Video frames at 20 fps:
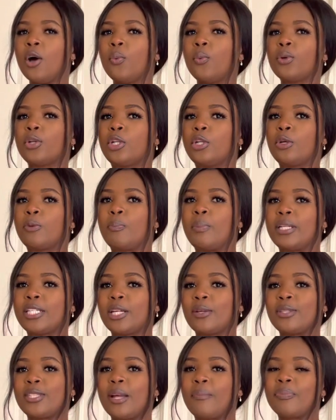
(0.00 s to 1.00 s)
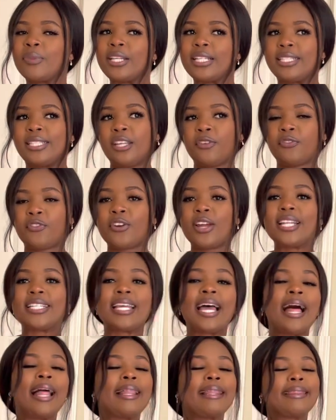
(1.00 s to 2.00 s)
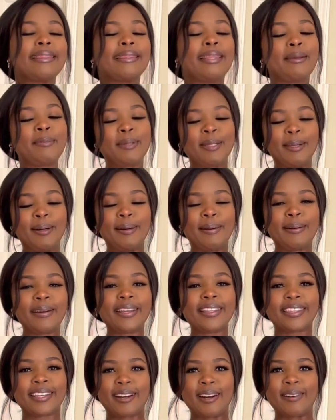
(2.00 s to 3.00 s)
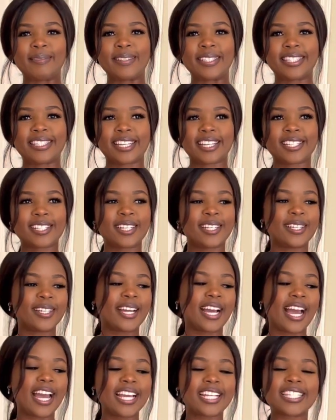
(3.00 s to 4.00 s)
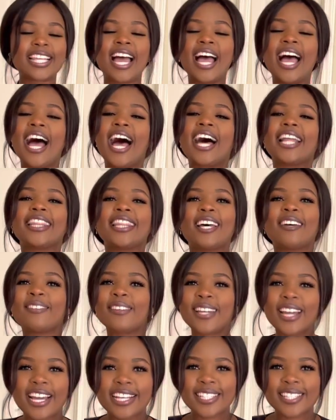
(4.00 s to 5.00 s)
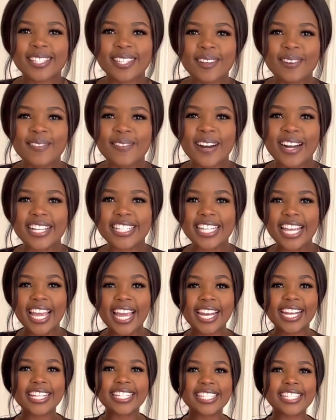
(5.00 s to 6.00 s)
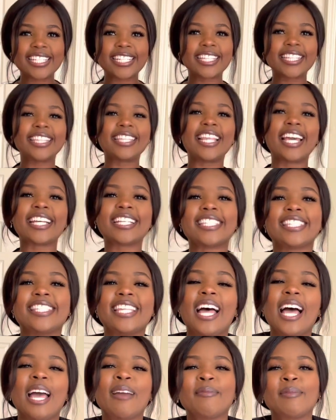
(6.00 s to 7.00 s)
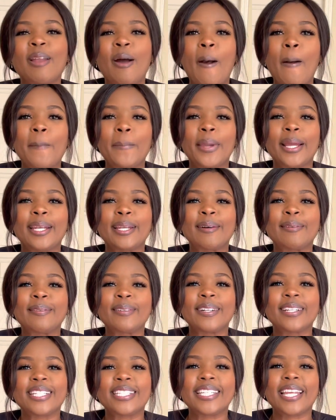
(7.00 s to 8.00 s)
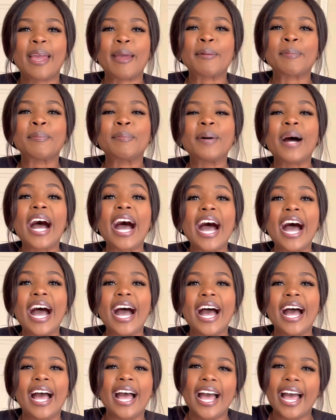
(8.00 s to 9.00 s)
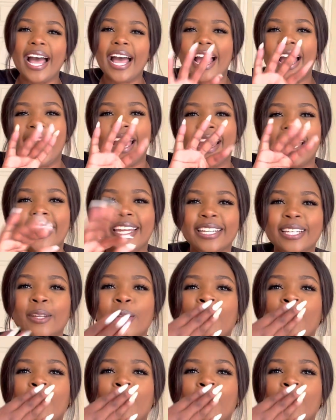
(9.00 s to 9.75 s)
would look better with something different, let me know in the comment section, you guys. I love you guys so much, and until next time, na wapenda wote, bye.